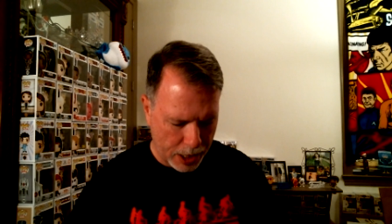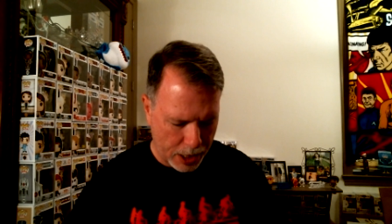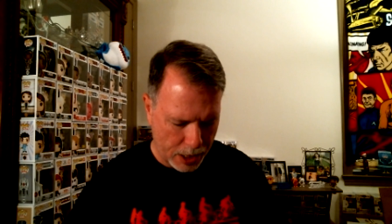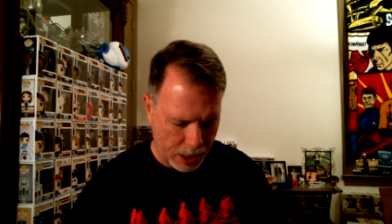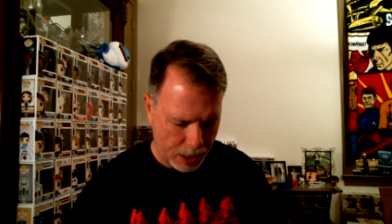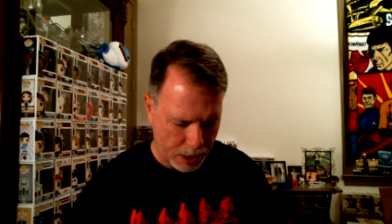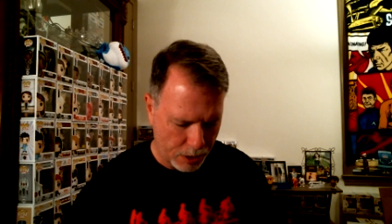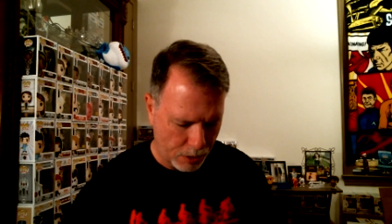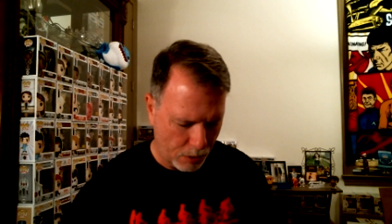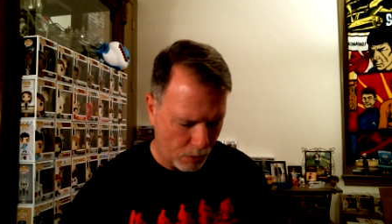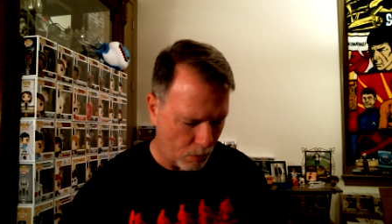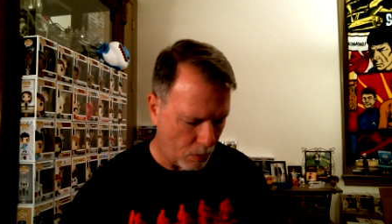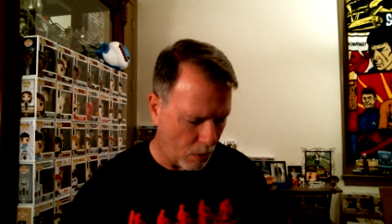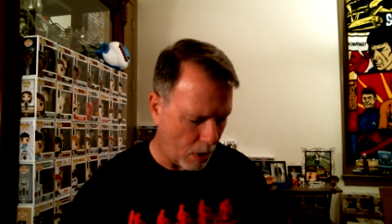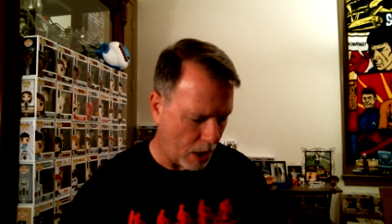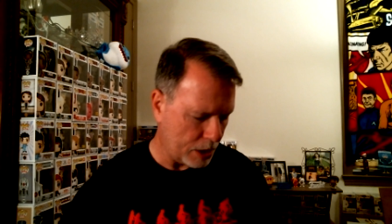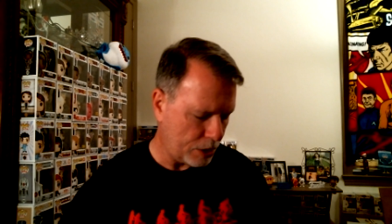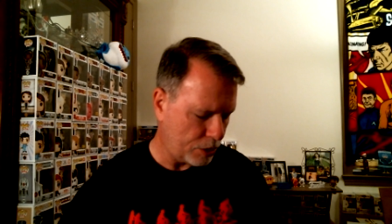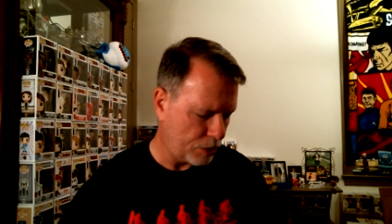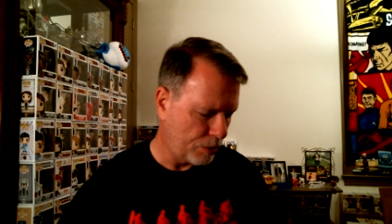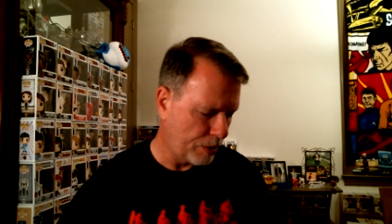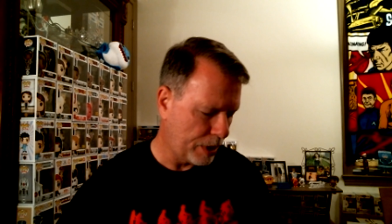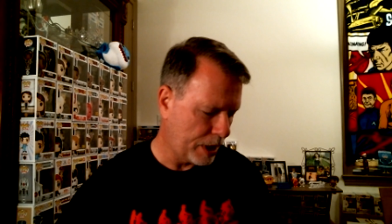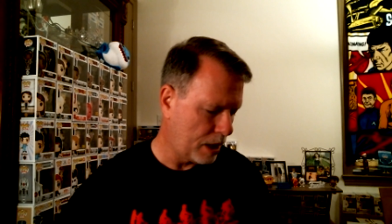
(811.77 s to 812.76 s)
I don't
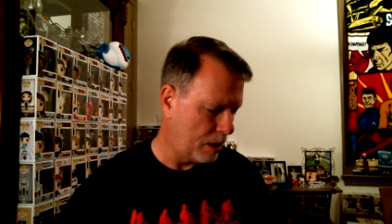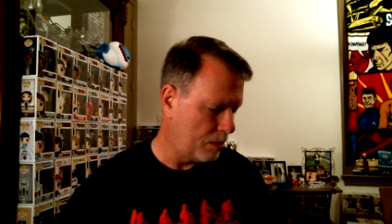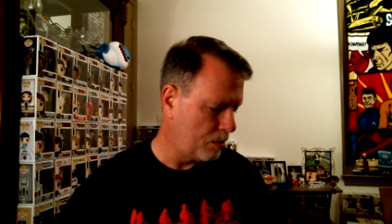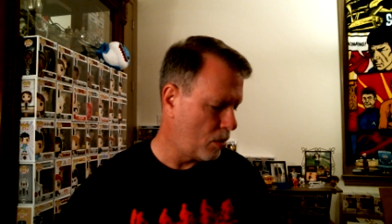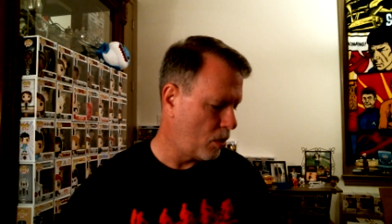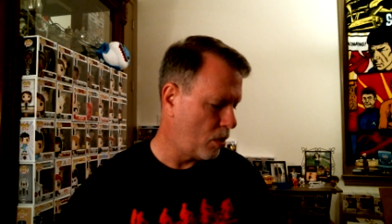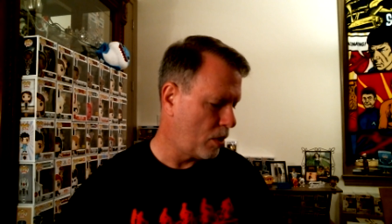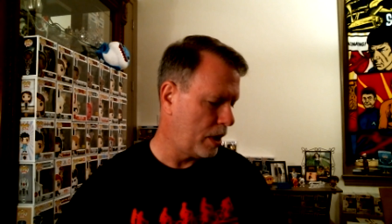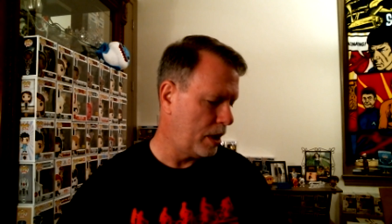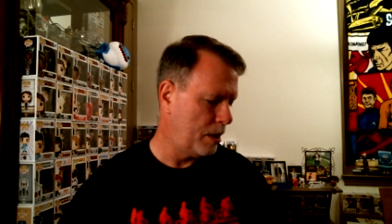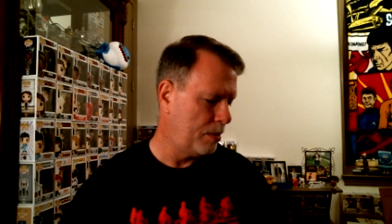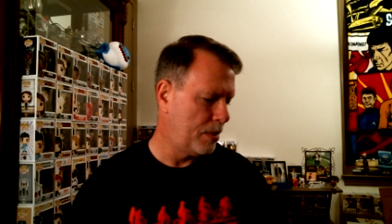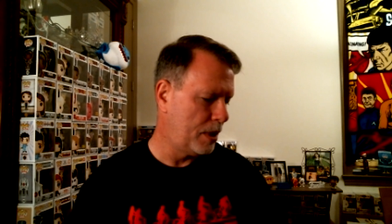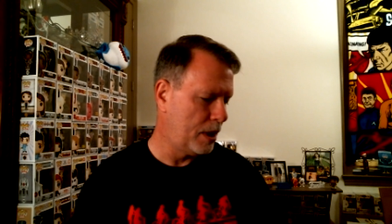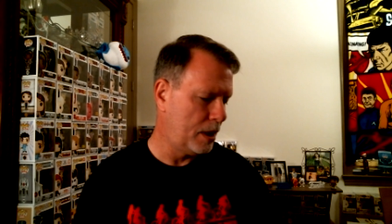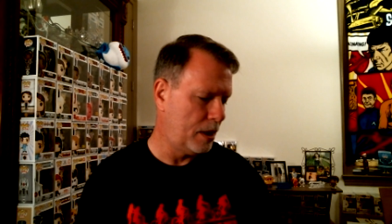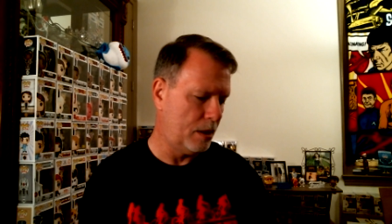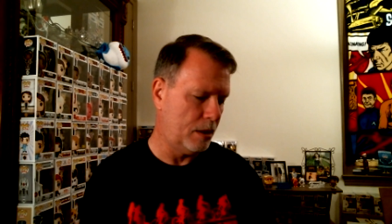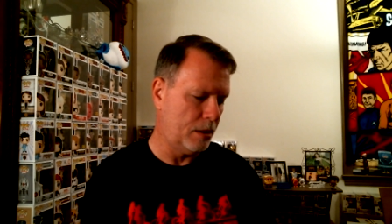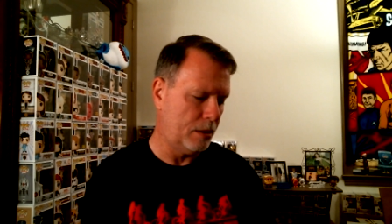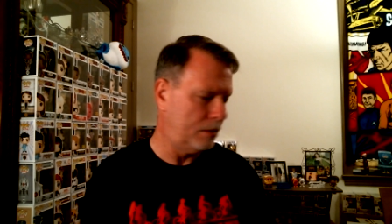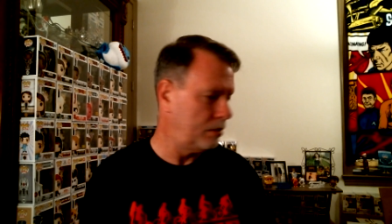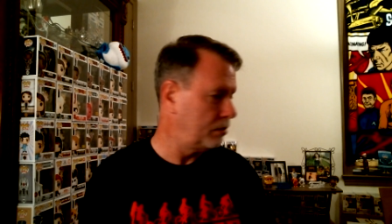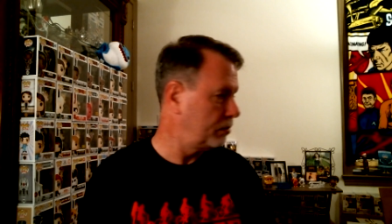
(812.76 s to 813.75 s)
watch Rick and Morty, but
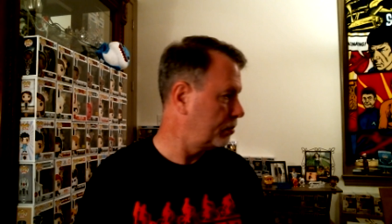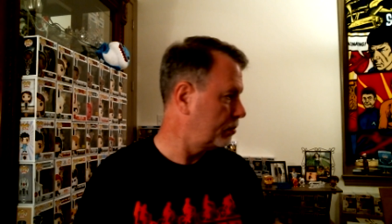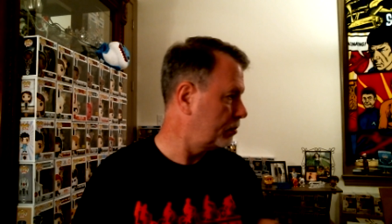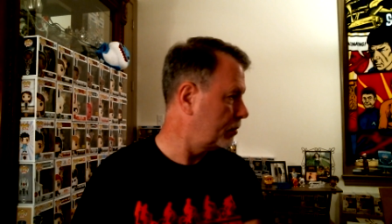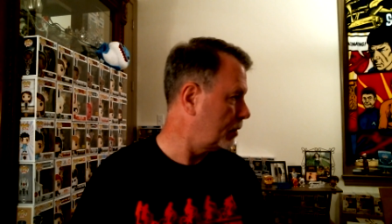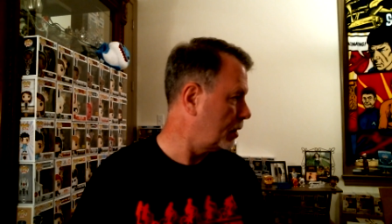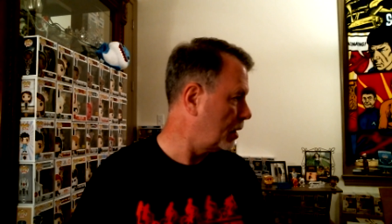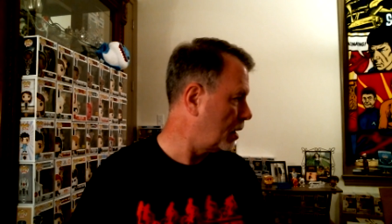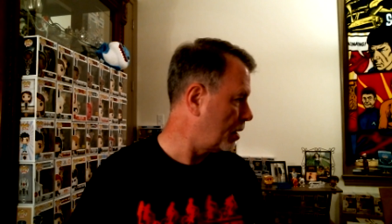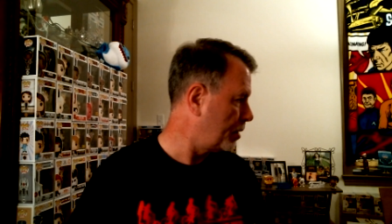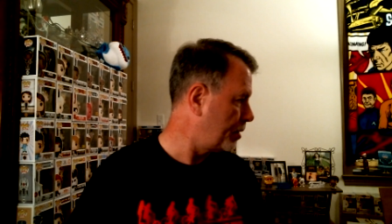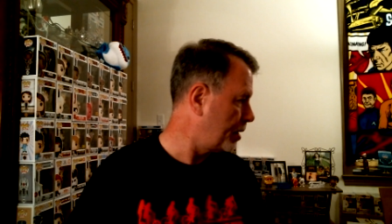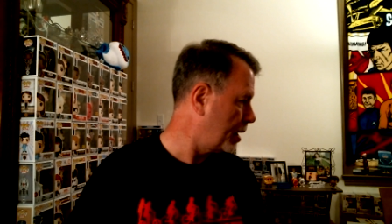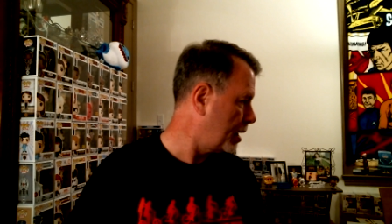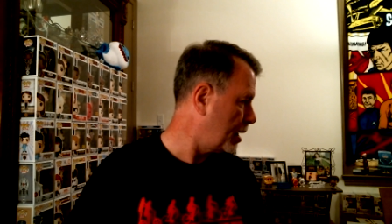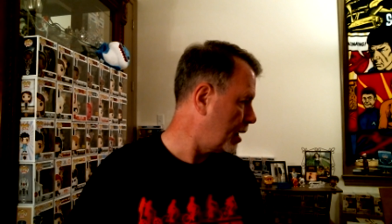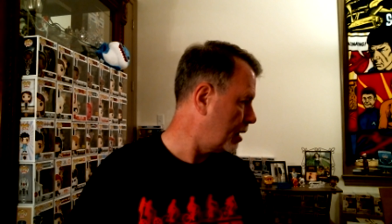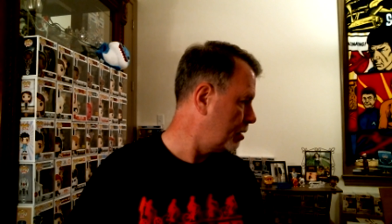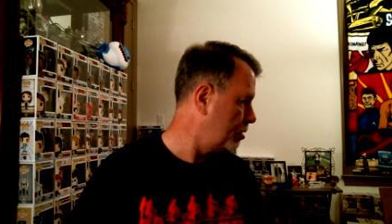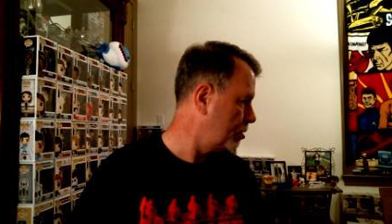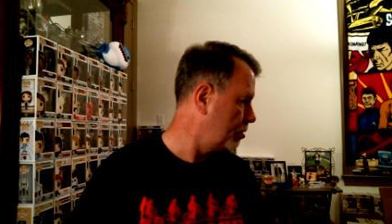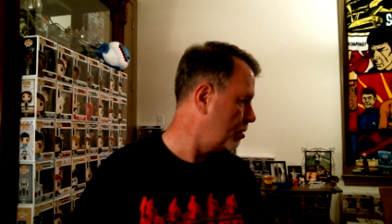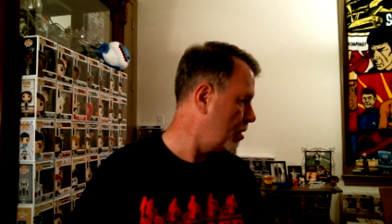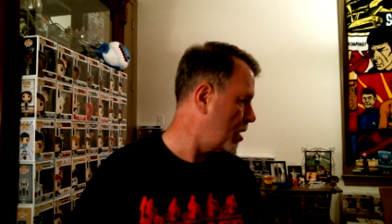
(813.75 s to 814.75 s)
I think
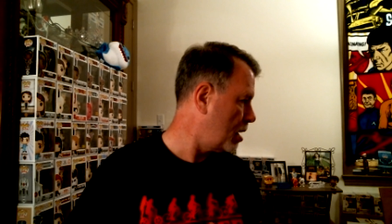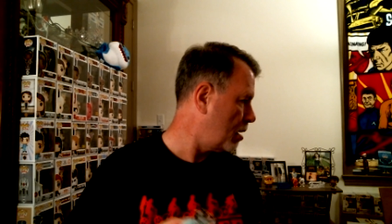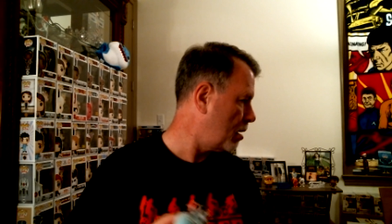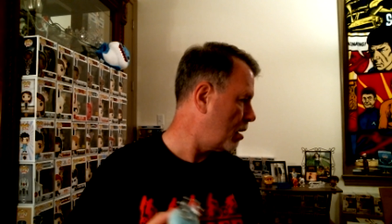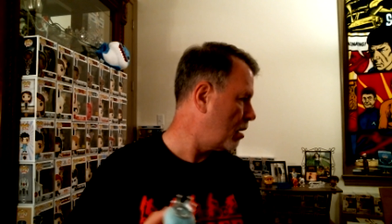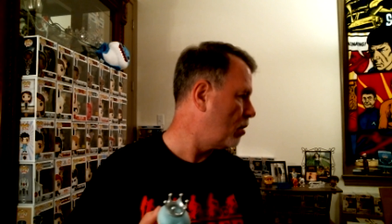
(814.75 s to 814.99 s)
I do have.